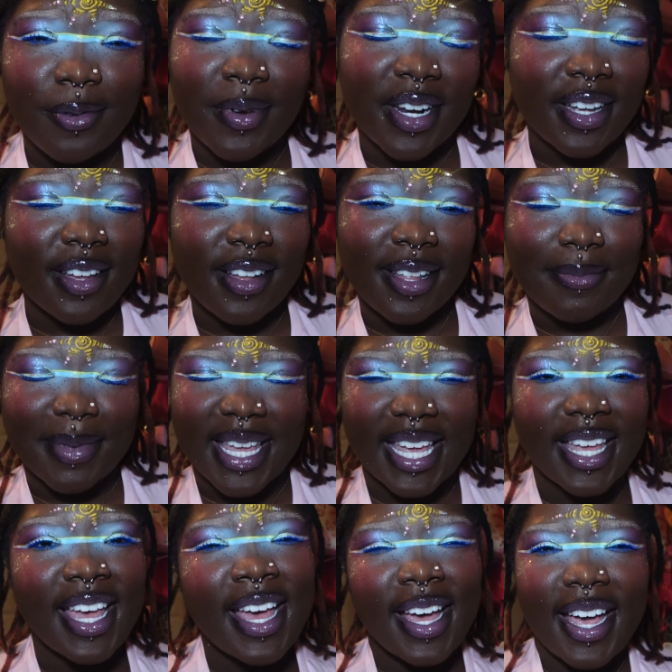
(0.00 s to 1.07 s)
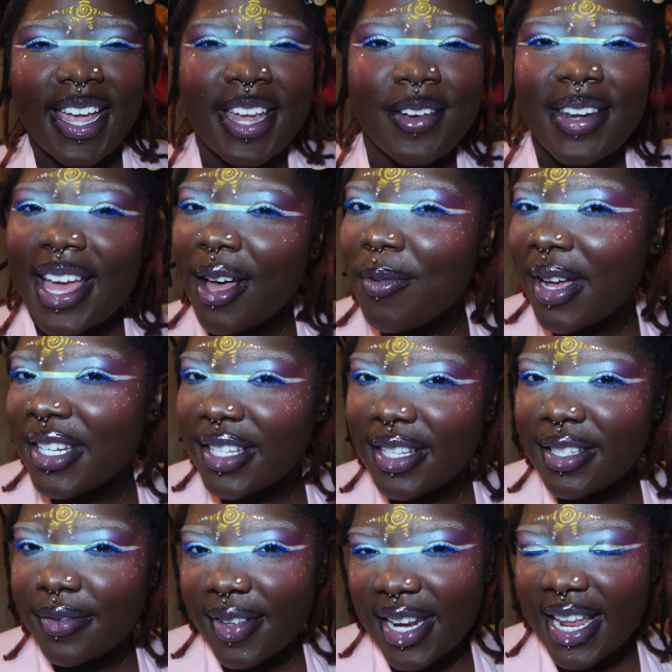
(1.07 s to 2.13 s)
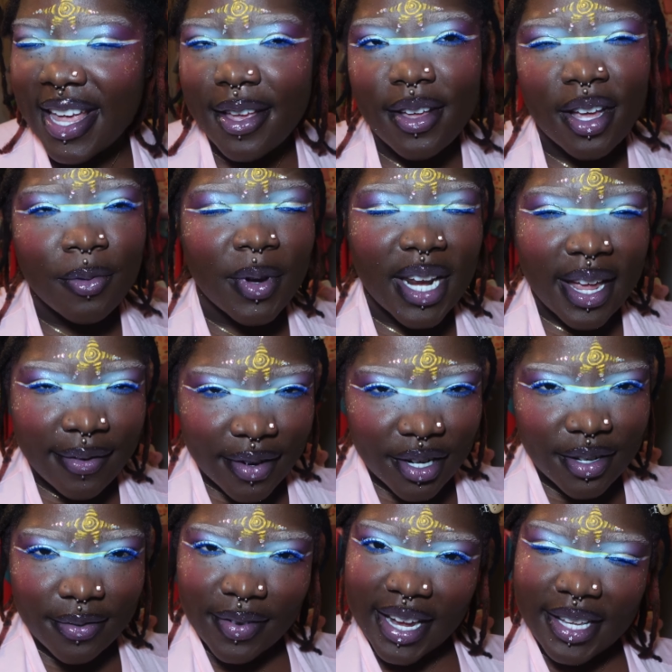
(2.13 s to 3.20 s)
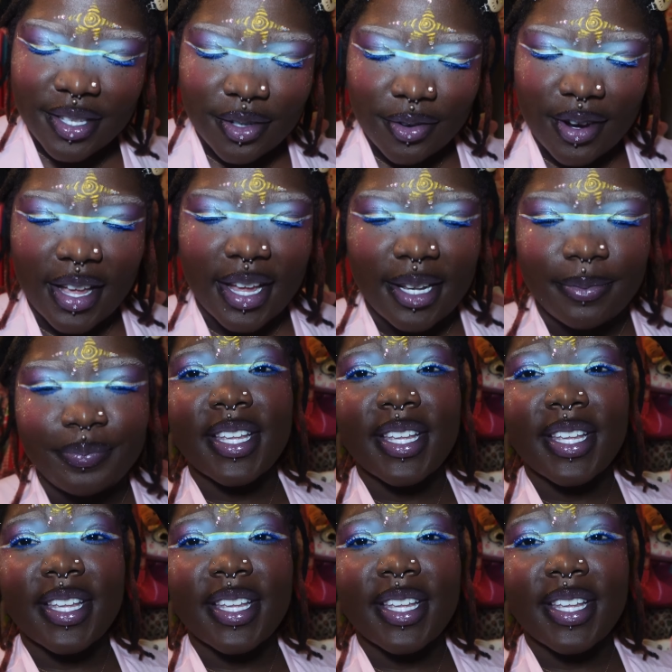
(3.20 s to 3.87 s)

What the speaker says: want to call me, and you're now watching this video on whatever device you're on.